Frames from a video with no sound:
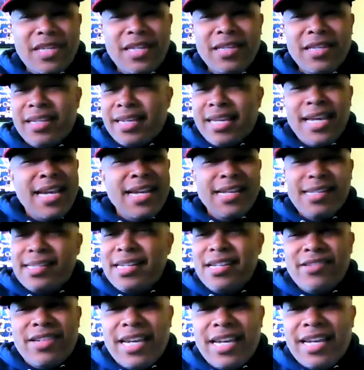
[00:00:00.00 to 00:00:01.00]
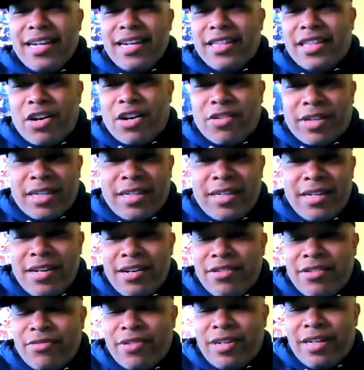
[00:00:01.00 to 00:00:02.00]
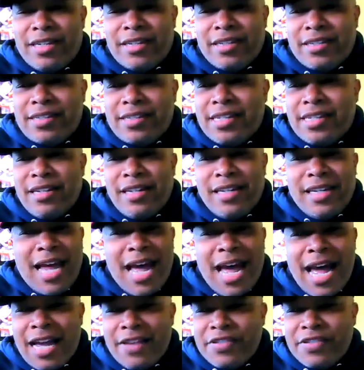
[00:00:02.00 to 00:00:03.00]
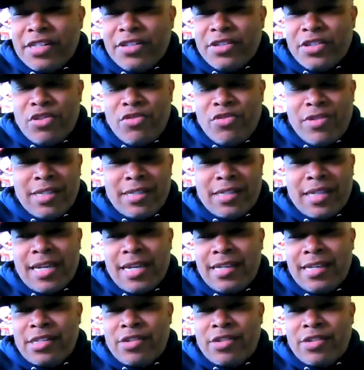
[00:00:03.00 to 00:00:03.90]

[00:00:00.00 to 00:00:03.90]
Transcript: The king is still kicking it though. Still alive, still doing his thing.